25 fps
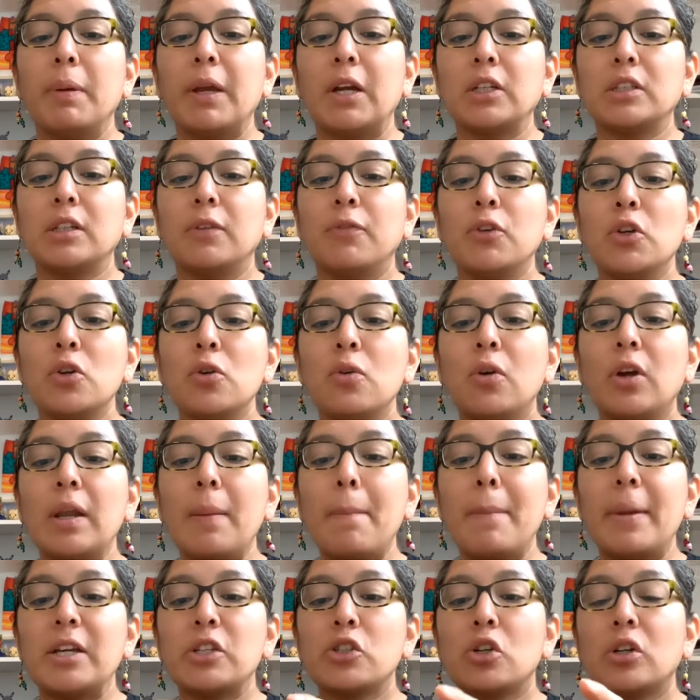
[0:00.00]
because if you want
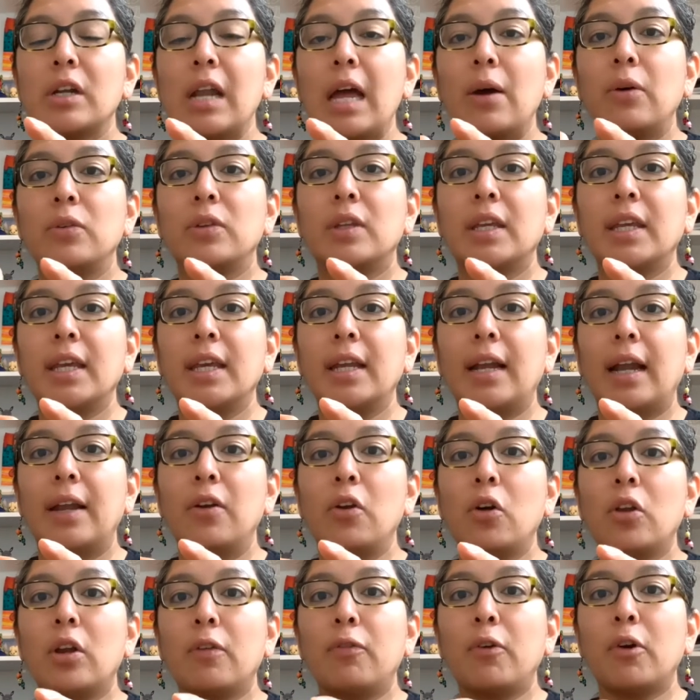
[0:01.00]
to measure now here
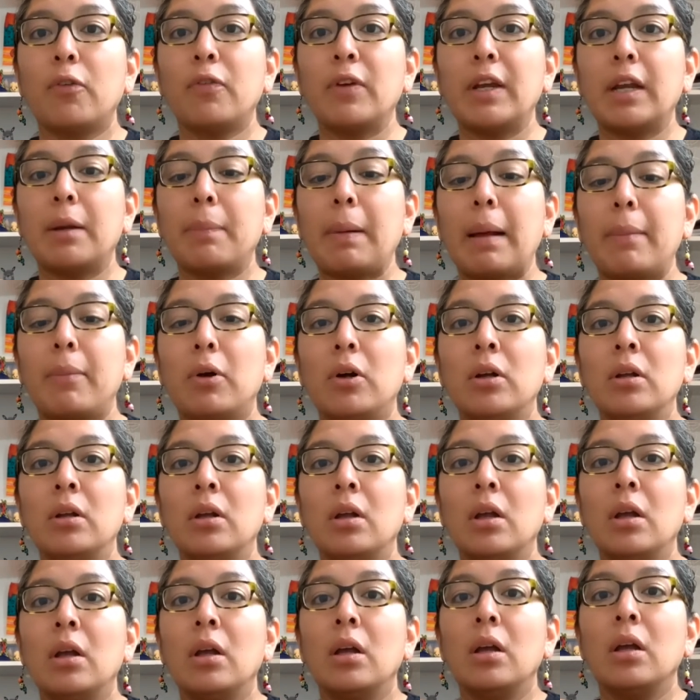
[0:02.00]
another four finger bubble,
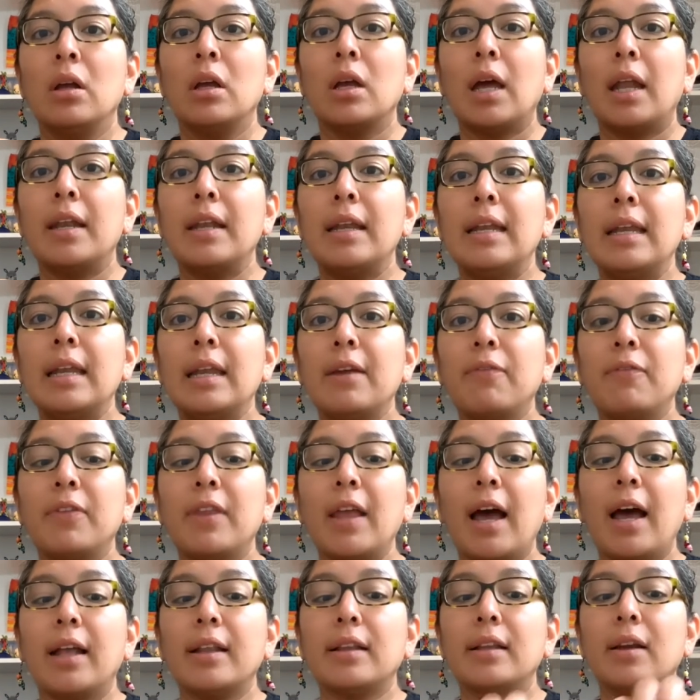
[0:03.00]
and leave
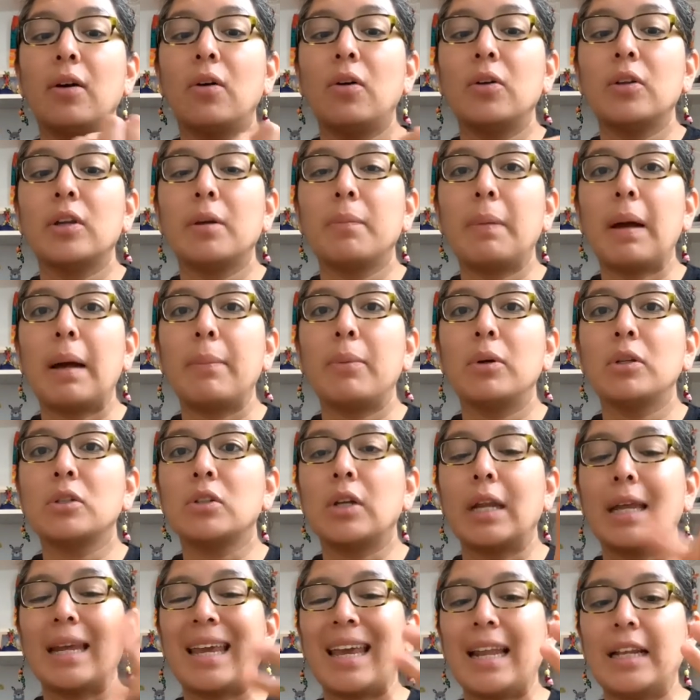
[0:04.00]
that other bubble, is
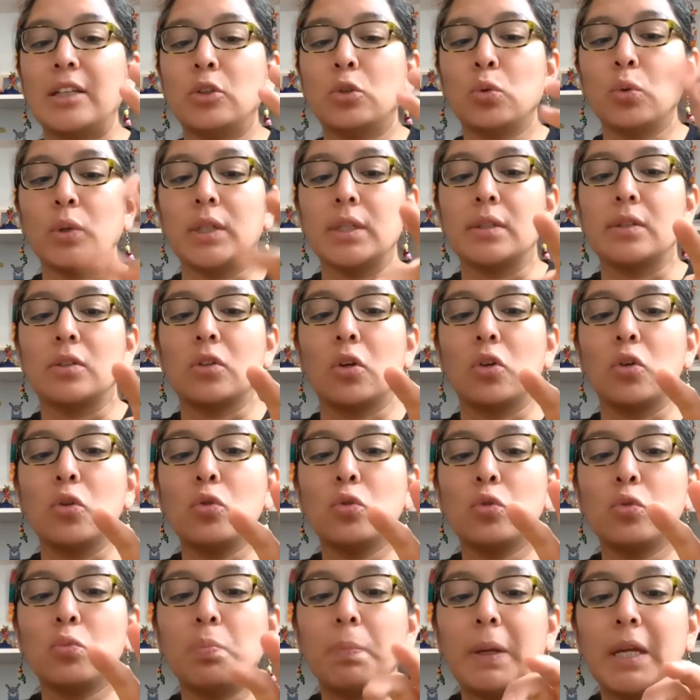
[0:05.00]
gonna get and twist. So
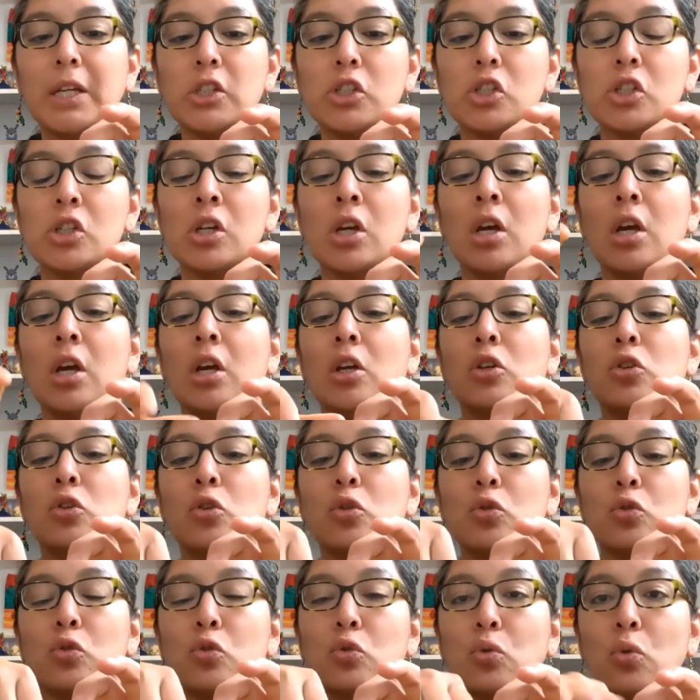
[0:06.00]
you pinch,
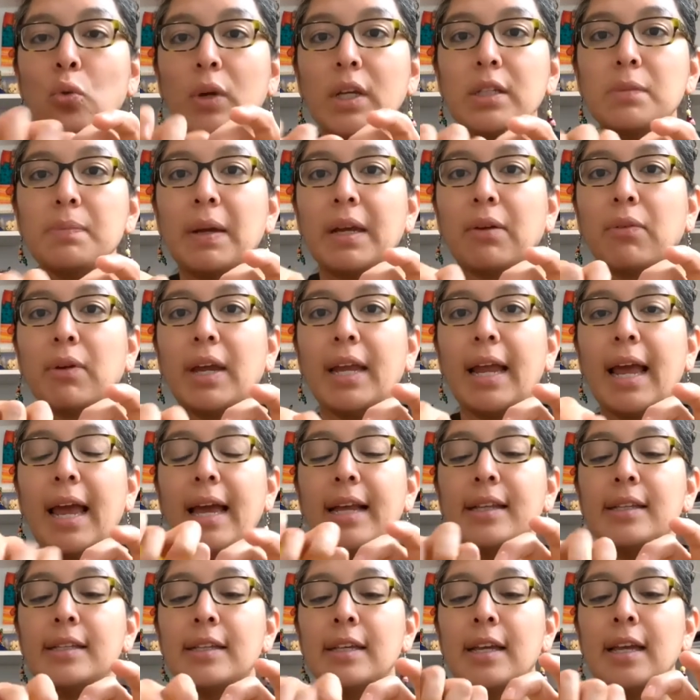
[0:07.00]
you twist my right
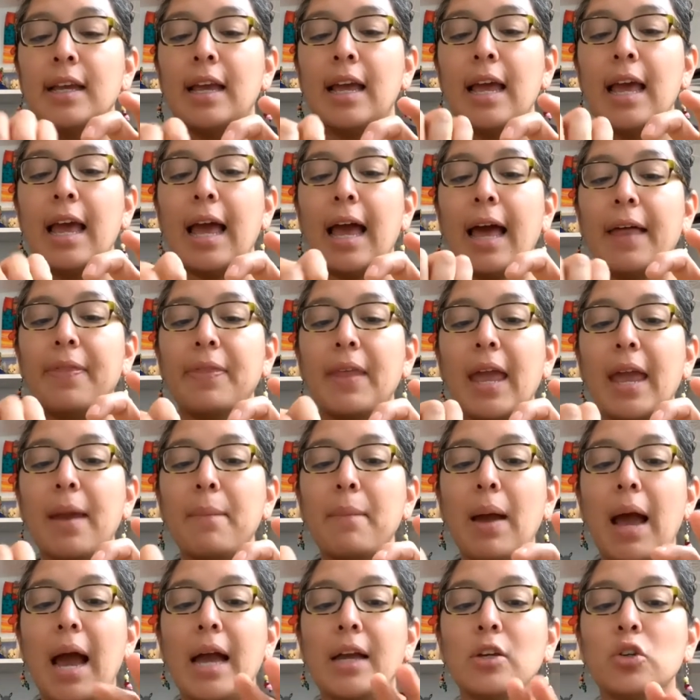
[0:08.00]
hand, and
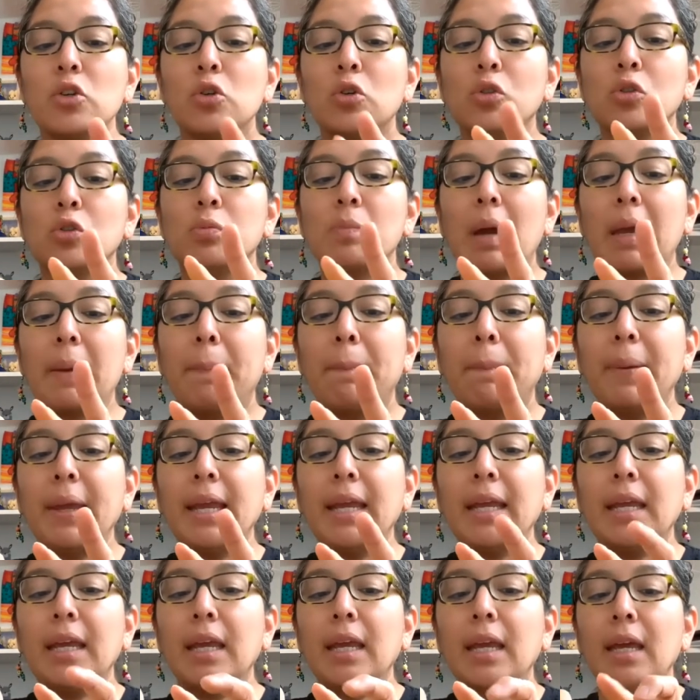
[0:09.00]
then I use my
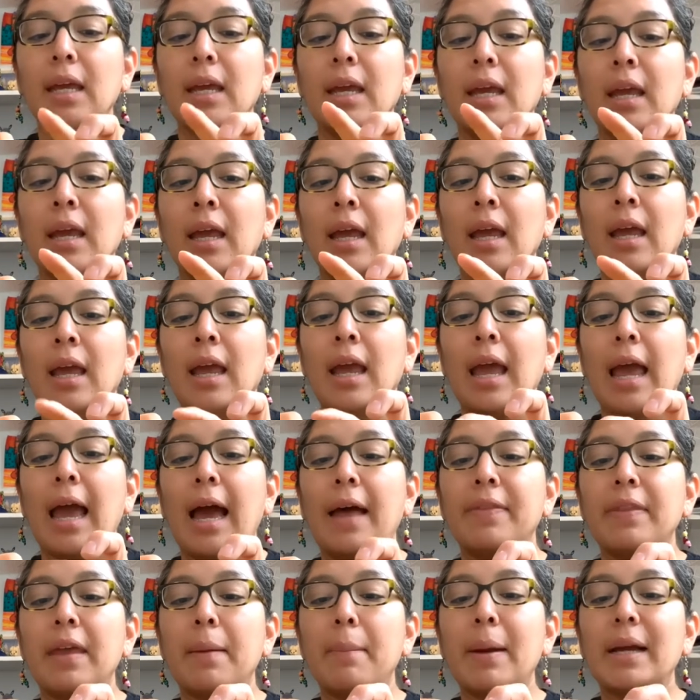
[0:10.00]
pinky.
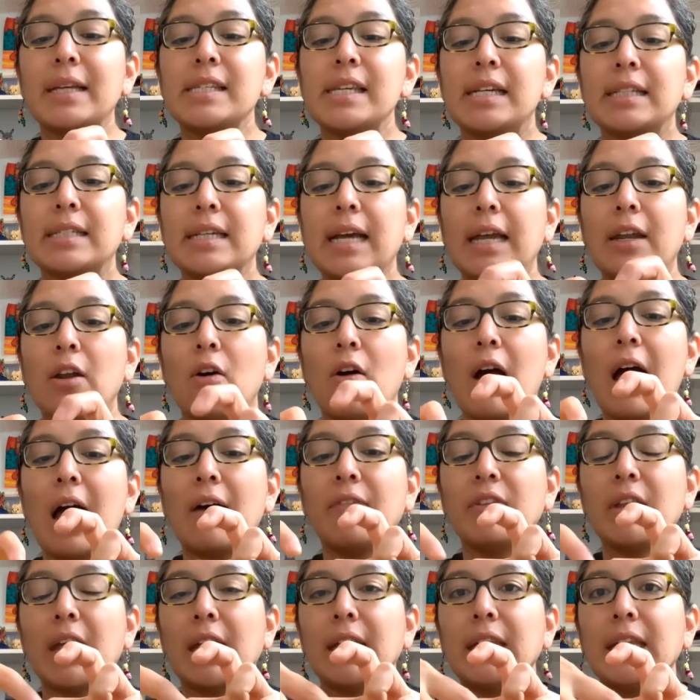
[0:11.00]
And then I just kind of
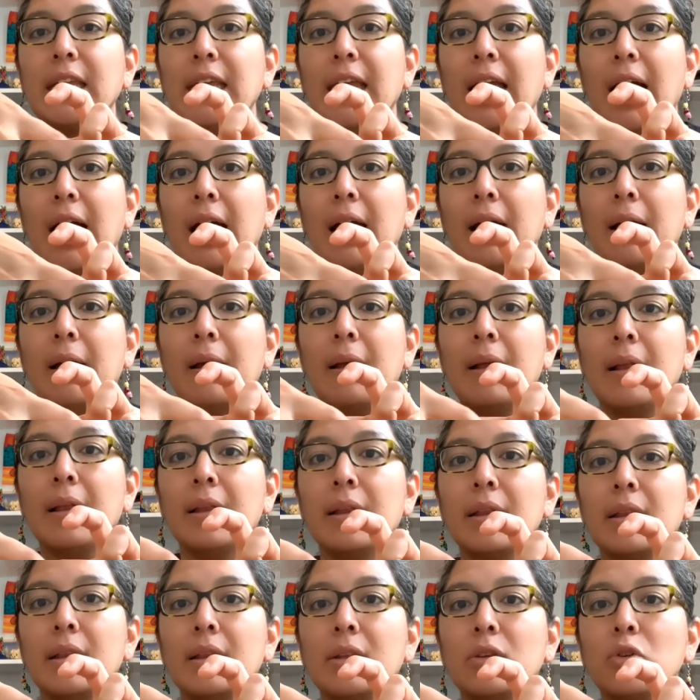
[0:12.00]
have the idea.
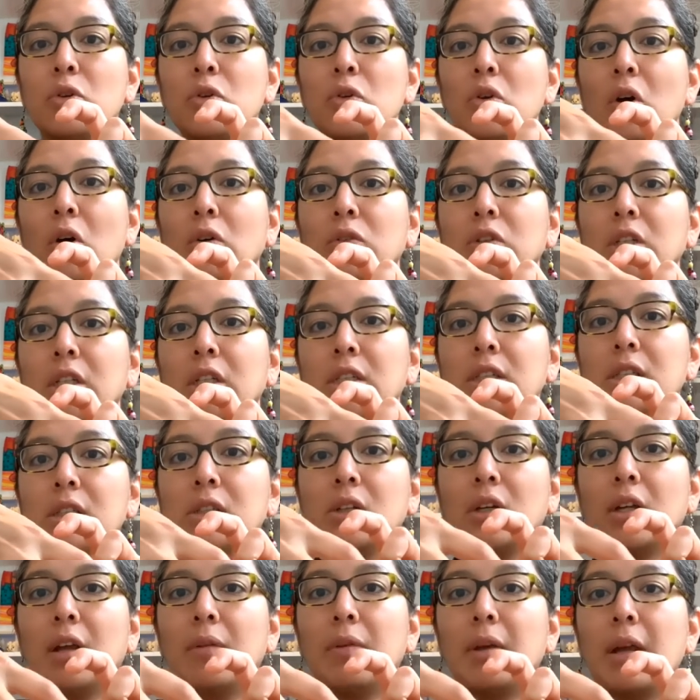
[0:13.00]
You know, this is
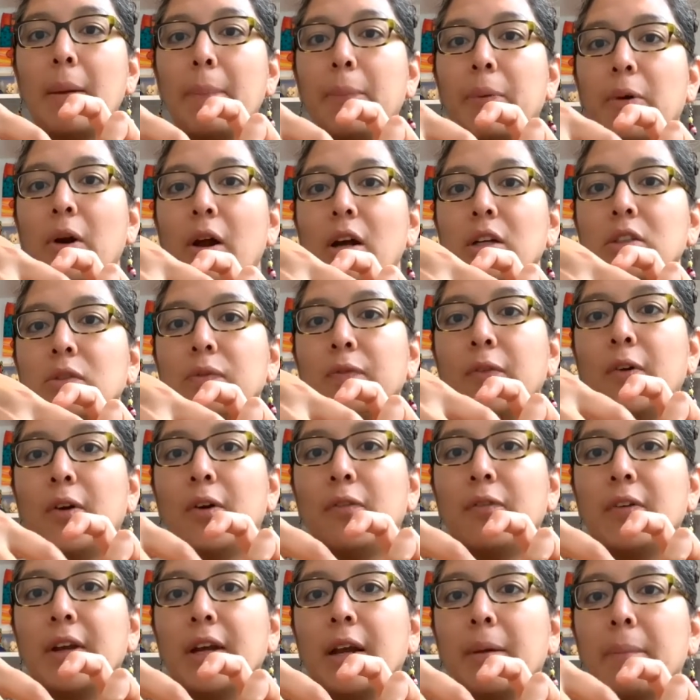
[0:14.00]
gonna be a cross four
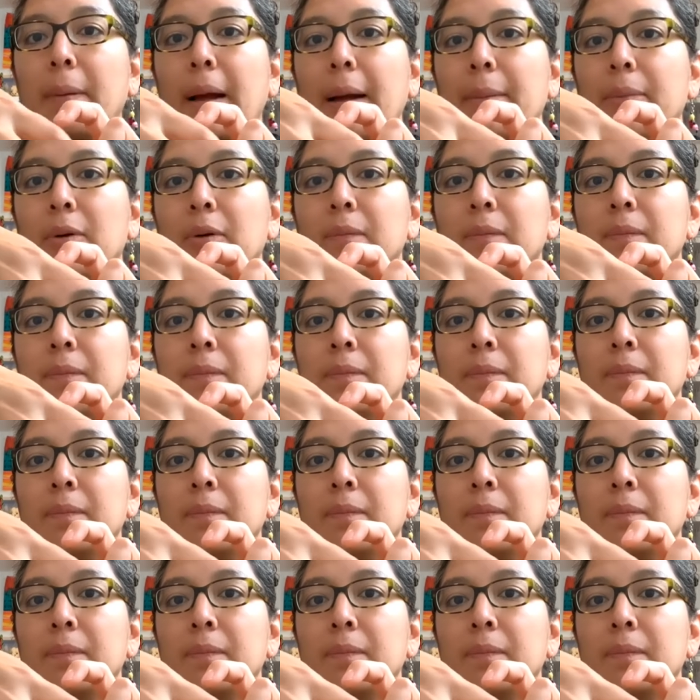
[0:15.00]
finger bubble.